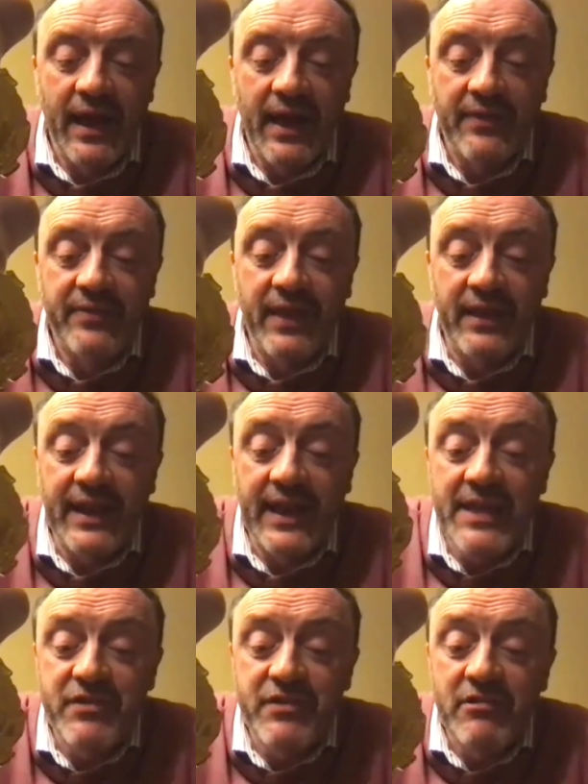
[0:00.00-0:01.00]
that I
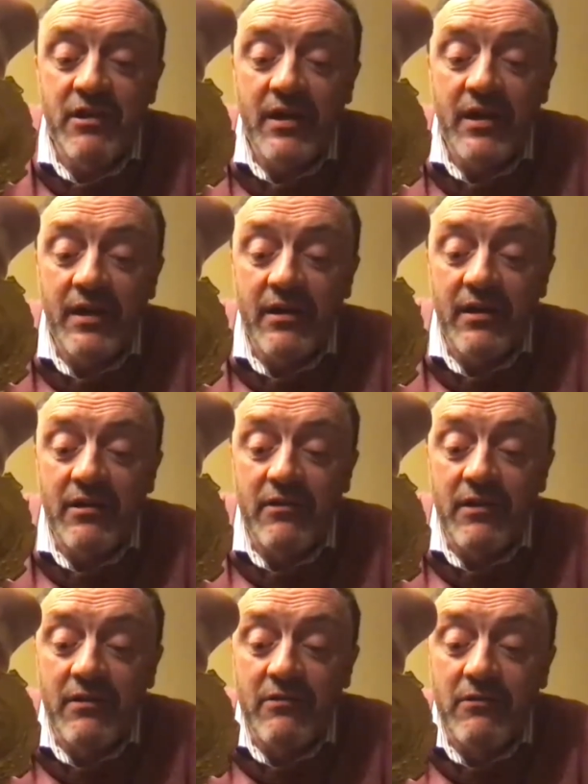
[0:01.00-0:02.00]
even
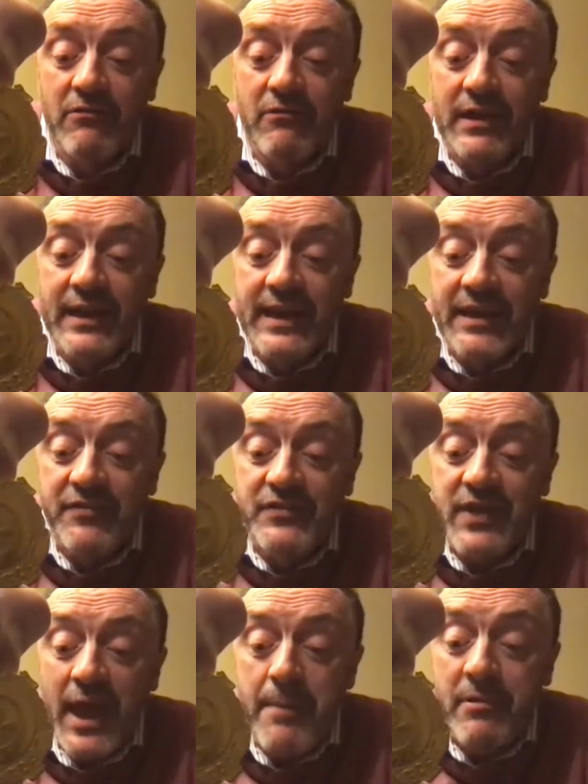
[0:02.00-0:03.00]
relieved
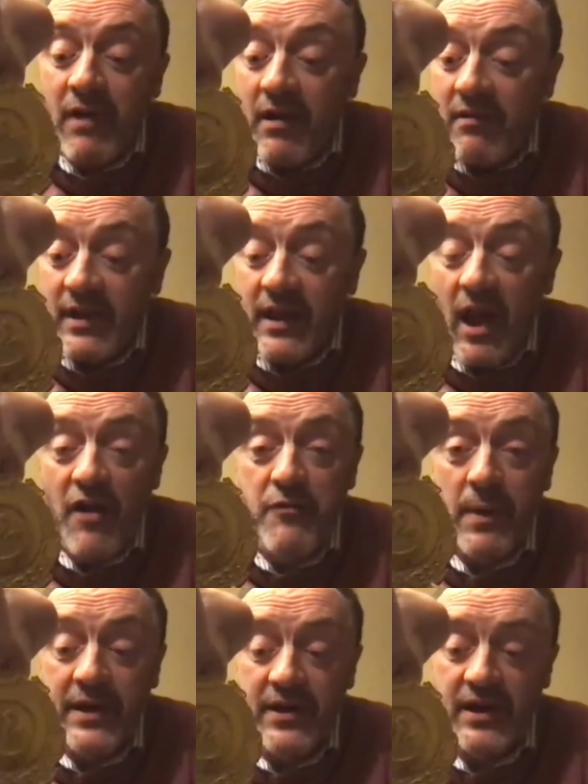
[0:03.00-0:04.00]
temporarily of my
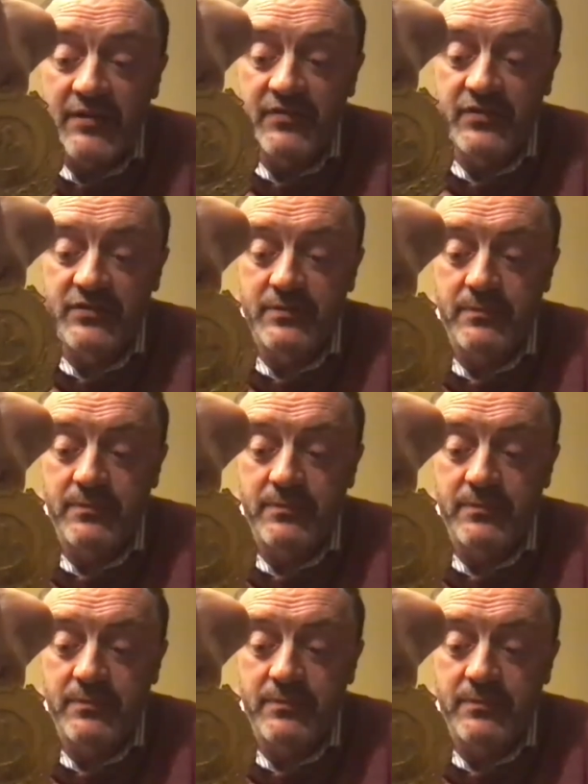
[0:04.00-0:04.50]
nerves.